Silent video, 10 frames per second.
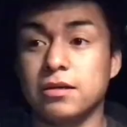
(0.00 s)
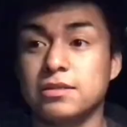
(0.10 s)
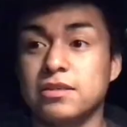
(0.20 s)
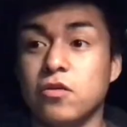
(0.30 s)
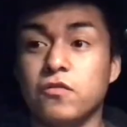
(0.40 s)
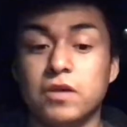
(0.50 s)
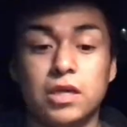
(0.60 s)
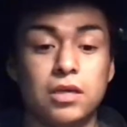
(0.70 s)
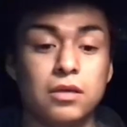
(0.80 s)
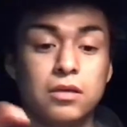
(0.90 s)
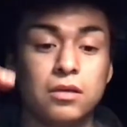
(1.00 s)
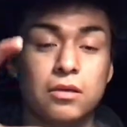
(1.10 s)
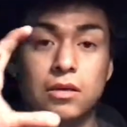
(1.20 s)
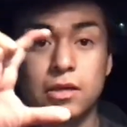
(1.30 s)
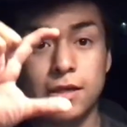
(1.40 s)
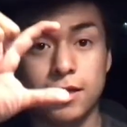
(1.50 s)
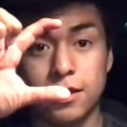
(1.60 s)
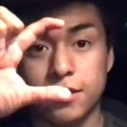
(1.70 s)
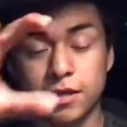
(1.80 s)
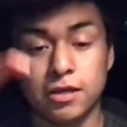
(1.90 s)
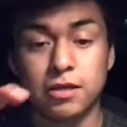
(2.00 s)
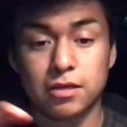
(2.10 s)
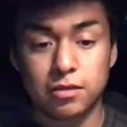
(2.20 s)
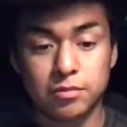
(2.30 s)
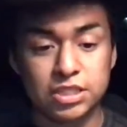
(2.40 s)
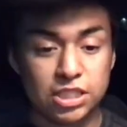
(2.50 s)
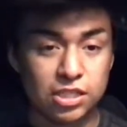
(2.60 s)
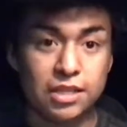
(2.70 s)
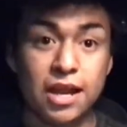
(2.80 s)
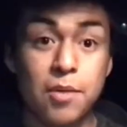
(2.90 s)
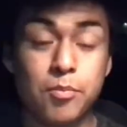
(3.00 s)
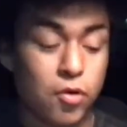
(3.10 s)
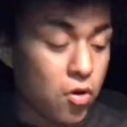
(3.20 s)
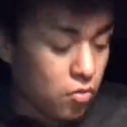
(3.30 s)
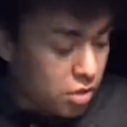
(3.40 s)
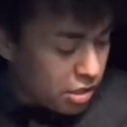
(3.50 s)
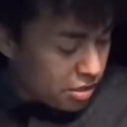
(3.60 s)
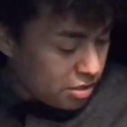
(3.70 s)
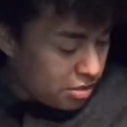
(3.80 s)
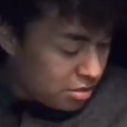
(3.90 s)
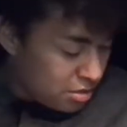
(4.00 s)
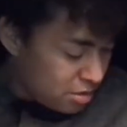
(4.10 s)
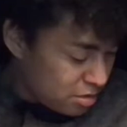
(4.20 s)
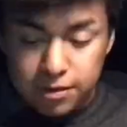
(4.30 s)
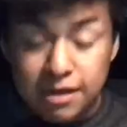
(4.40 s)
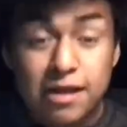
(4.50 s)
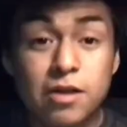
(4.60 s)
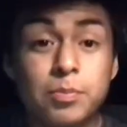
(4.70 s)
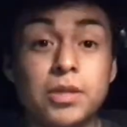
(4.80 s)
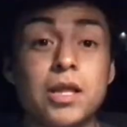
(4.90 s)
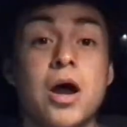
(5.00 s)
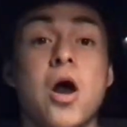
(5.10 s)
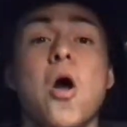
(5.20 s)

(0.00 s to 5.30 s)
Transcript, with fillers: selfie thing, Mijiga, that I broke. And I got a pillow.